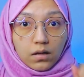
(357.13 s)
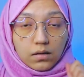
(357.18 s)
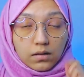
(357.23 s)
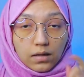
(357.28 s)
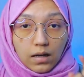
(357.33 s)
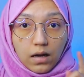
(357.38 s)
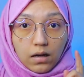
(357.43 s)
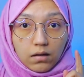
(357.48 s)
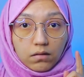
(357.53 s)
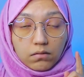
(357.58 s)

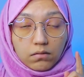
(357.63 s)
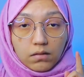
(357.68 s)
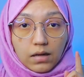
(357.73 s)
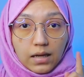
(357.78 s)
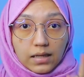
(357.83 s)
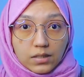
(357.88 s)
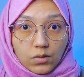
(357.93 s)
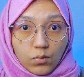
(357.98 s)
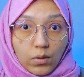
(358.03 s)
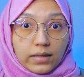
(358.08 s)
Now
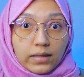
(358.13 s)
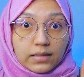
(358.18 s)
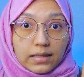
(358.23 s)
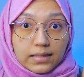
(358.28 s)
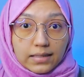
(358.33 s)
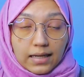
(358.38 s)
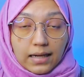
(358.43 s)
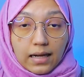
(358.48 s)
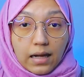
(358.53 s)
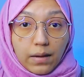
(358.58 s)
let's write the
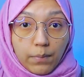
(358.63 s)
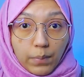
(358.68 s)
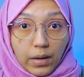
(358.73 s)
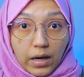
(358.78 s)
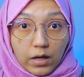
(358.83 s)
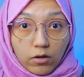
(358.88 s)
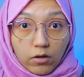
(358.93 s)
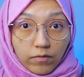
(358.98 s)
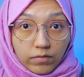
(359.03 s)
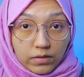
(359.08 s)
second
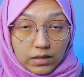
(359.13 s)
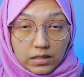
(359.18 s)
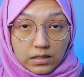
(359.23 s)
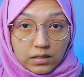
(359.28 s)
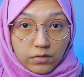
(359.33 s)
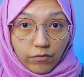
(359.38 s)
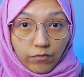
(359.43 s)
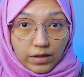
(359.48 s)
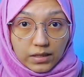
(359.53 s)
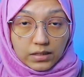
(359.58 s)
part of
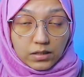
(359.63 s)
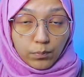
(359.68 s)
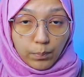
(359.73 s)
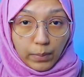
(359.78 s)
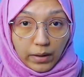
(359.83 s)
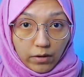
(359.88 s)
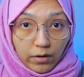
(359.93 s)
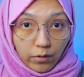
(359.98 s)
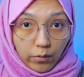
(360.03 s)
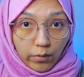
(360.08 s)
this first
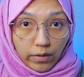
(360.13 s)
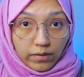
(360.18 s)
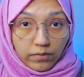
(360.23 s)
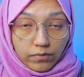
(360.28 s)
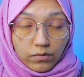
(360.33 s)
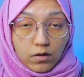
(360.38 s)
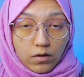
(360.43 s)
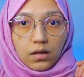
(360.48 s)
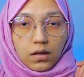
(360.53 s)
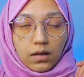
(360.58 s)
paragraph.
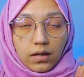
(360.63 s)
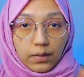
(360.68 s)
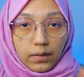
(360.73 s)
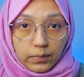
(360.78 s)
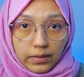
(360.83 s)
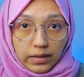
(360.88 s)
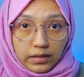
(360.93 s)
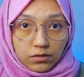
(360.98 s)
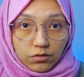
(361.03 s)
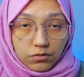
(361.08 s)
Let
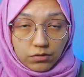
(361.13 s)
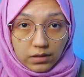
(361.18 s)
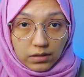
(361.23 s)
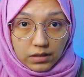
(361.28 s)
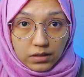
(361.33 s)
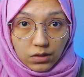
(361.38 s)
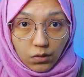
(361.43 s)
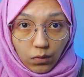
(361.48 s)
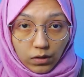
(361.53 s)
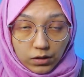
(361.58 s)
me ask you
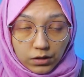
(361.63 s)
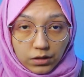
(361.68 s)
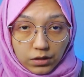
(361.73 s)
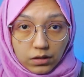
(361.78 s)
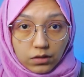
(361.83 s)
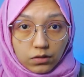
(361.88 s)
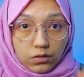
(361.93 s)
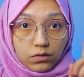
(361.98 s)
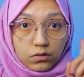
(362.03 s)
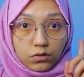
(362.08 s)
this
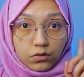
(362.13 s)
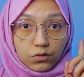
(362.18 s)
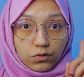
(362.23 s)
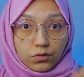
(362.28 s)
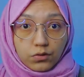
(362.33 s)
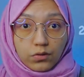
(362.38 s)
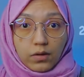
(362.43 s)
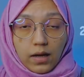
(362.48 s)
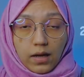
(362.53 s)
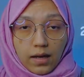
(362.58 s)
question. Do
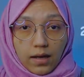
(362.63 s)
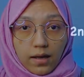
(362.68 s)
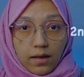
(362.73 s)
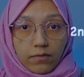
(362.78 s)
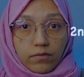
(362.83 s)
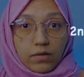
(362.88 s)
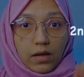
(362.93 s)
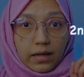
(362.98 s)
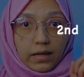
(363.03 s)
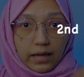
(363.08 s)
you
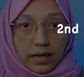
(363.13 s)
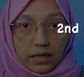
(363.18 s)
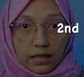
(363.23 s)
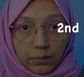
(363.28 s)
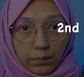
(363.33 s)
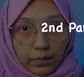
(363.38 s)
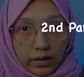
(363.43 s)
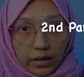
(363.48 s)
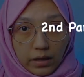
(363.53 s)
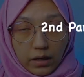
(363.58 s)
have
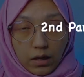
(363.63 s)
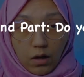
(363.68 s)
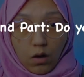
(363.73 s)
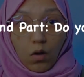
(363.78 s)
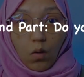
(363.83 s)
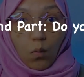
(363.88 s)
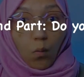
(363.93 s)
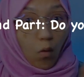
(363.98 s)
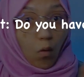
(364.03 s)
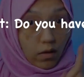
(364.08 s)
academic
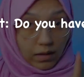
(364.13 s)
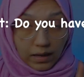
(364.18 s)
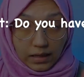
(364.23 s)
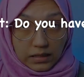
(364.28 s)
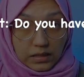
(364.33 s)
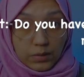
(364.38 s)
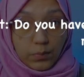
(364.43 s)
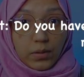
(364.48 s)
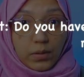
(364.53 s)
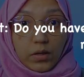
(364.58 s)
or work
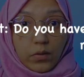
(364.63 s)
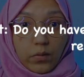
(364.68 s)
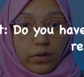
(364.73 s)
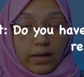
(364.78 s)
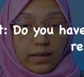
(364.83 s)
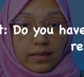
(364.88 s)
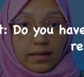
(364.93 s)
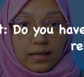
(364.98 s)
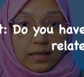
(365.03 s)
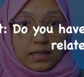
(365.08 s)

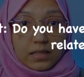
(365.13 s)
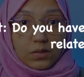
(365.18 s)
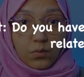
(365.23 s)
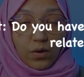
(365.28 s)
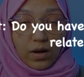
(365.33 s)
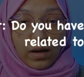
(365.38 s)
experience that is